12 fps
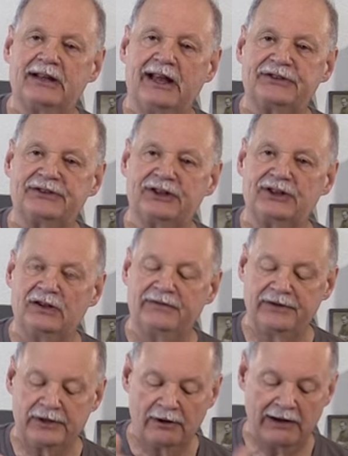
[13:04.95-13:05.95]
nice and you
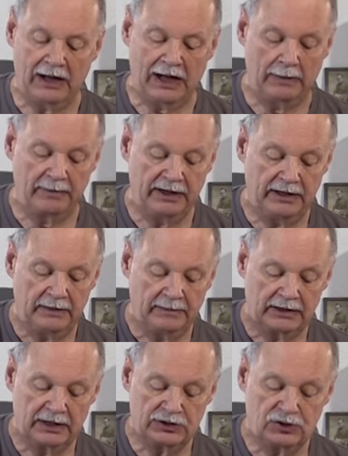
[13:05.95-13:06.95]
figure out how many
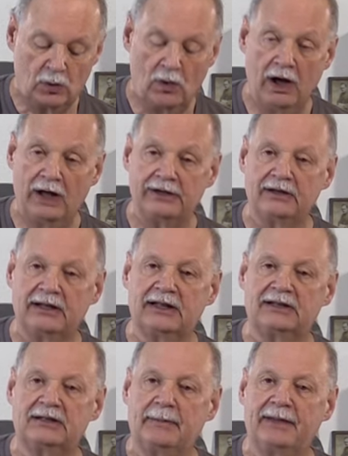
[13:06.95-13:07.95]
cuts you want and you
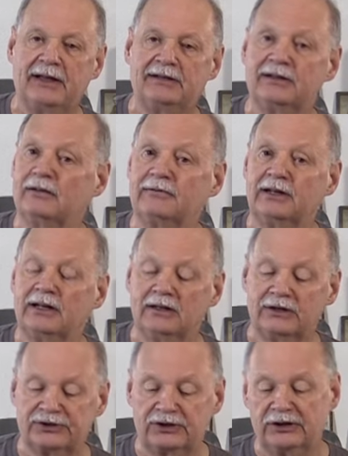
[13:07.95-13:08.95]
get the bend and it really
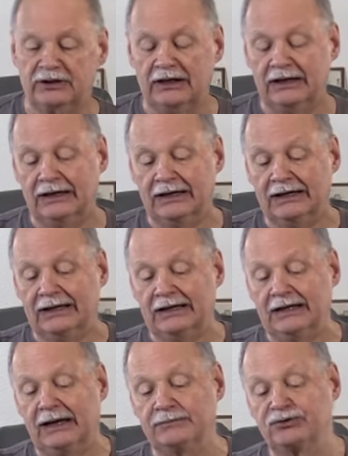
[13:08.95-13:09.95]
looks good.
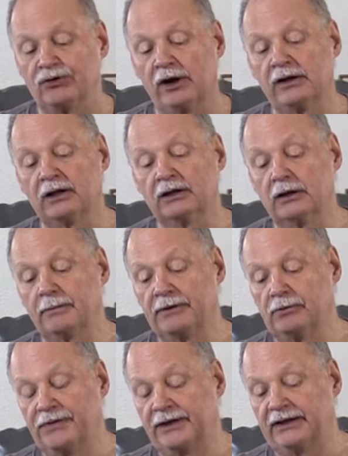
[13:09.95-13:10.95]
I'm struggling a little
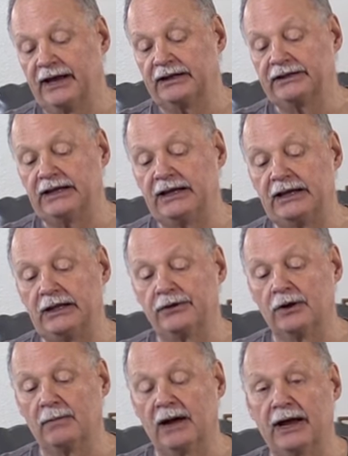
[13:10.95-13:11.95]
bit with the technique.
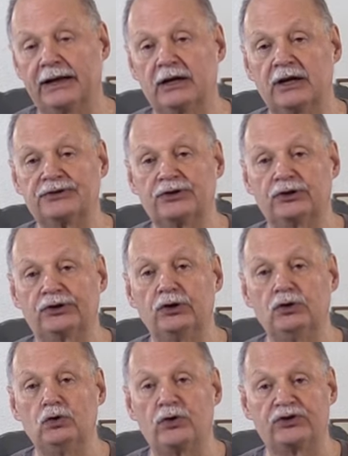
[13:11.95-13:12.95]
Either my cuts are
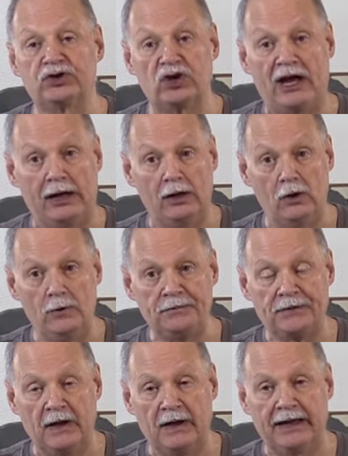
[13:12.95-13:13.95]
too shallow
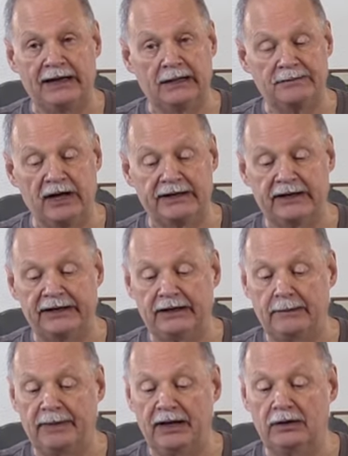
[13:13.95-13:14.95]
and I'm not
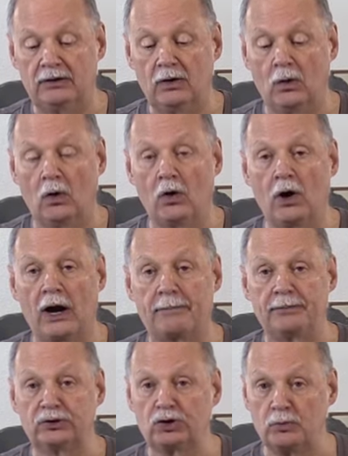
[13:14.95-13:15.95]
getting a bend, or I
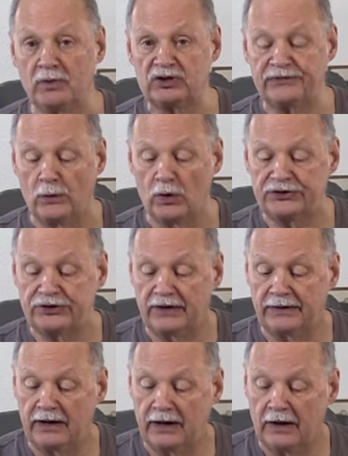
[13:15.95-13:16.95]
put too much force
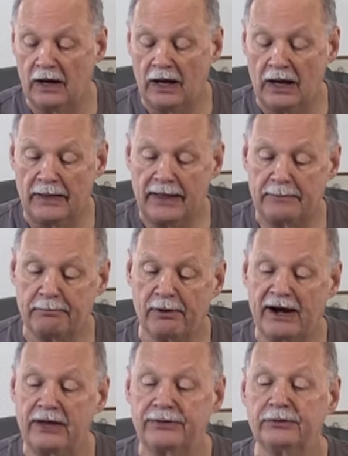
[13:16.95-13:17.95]
in there. They
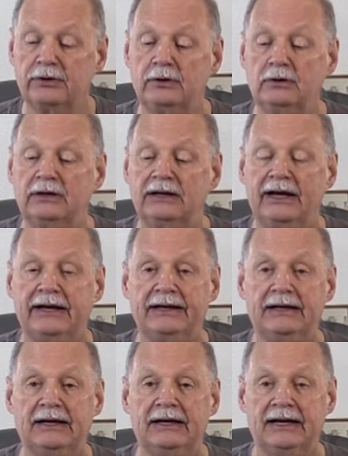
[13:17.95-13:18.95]
break through and
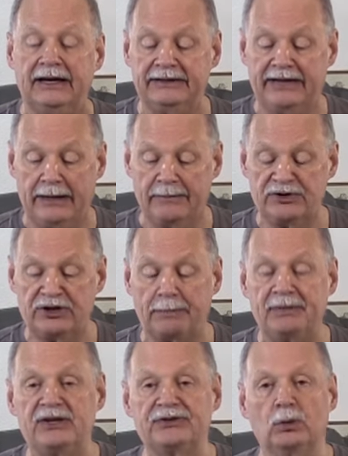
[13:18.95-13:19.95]
I, I damage the
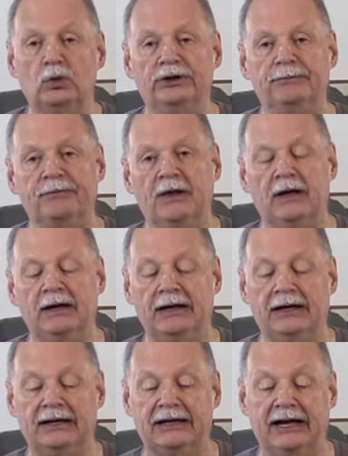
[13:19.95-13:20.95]
piece of wood.
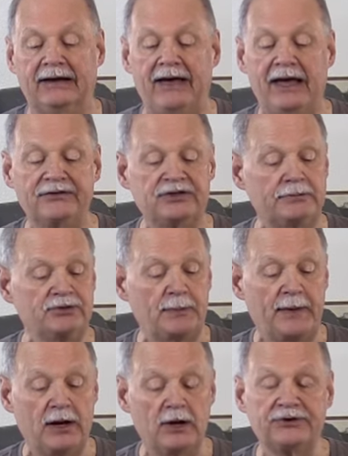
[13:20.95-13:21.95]
And I have some
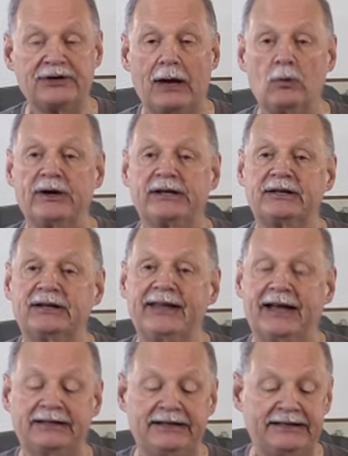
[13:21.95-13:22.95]
spares. I will get the
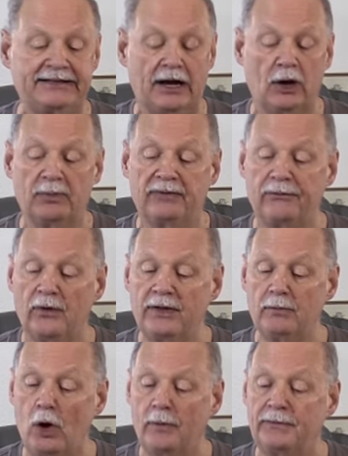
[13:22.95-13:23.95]
technique down. But for
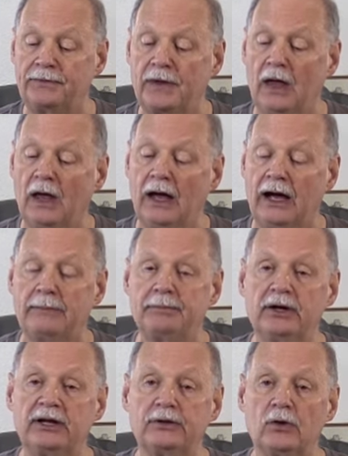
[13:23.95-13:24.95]
the moment, I'm
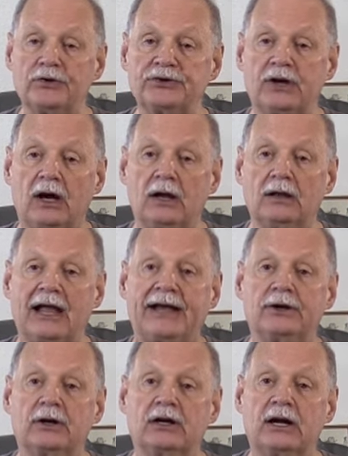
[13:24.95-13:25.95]
putting those uh,
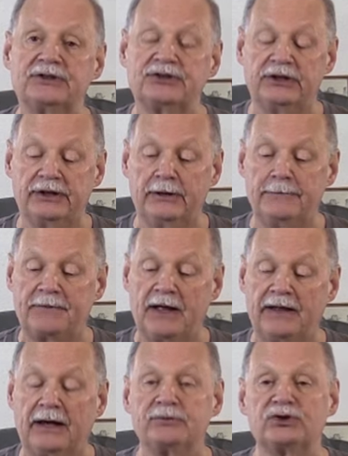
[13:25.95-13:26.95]
lighter cuts in there
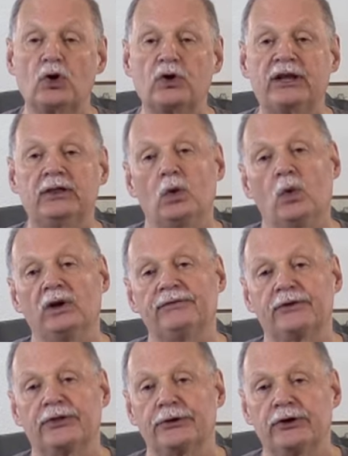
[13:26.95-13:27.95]
and I'm soaking the wood
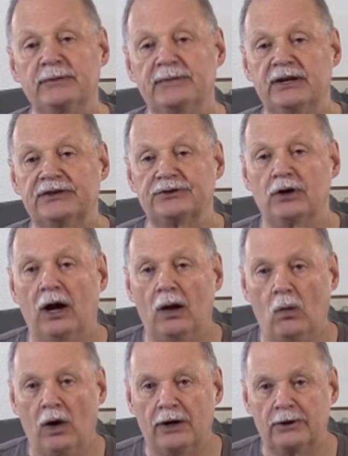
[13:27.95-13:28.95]
for 30 minutes in
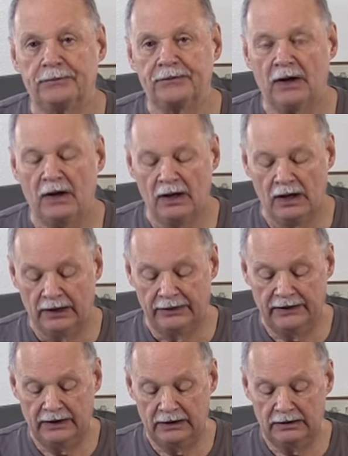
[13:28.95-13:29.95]
hot water.
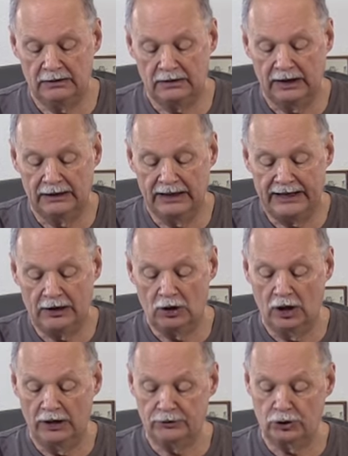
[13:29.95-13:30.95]
Then I lay it
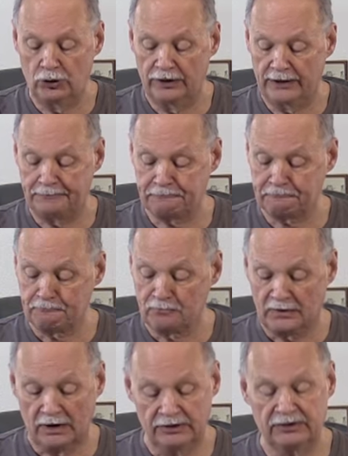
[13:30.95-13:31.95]
onto the,
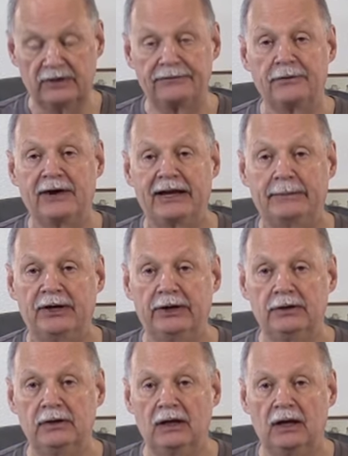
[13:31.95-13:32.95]
onto the frame
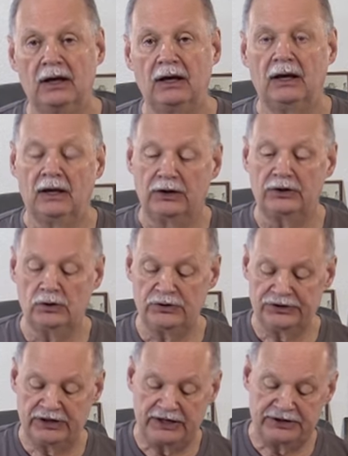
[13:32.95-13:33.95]
here.
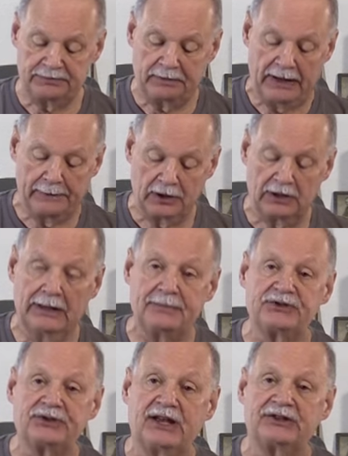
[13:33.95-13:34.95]
Use these paper
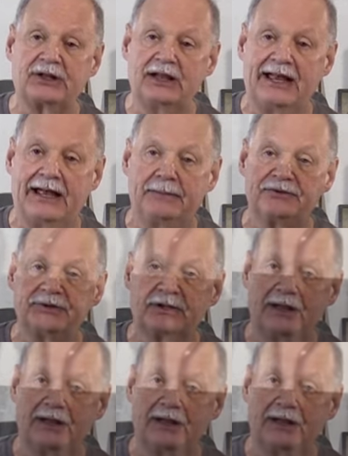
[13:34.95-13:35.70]
clips as clamps.